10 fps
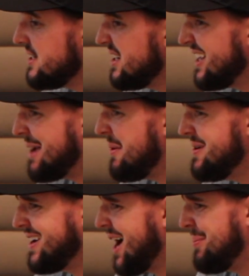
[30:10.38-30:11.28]
yeah, maybe a
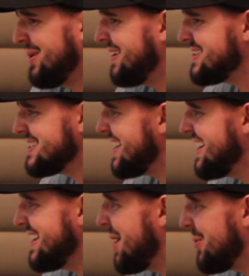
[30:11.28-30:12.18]
couple hours a day in
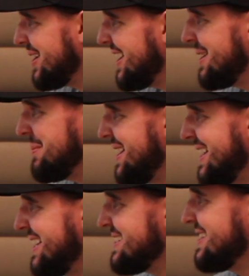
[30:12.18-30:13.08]
networking
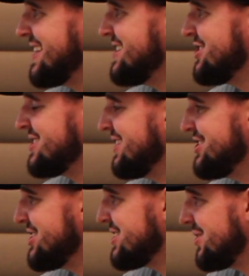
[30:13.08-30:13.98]
meetings and then just
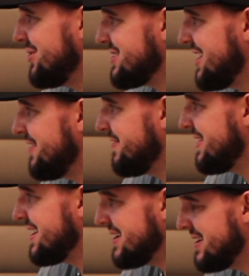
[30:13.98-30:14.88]
logistical stuff. And
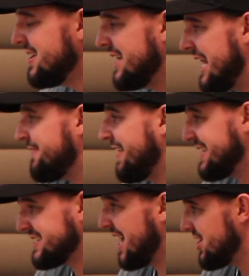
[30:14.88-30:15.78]
then if I
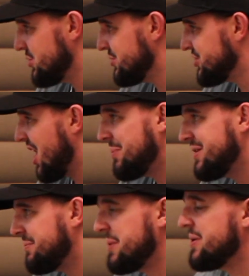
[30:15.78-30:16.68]
decide to do a job, then
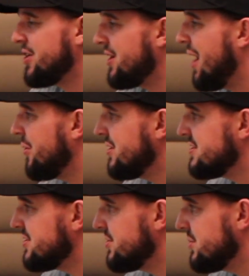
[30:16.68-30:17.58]
maybe another hour or
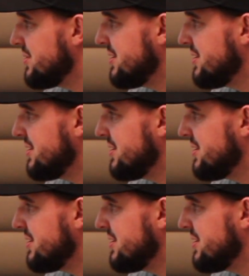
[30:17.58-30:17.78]
two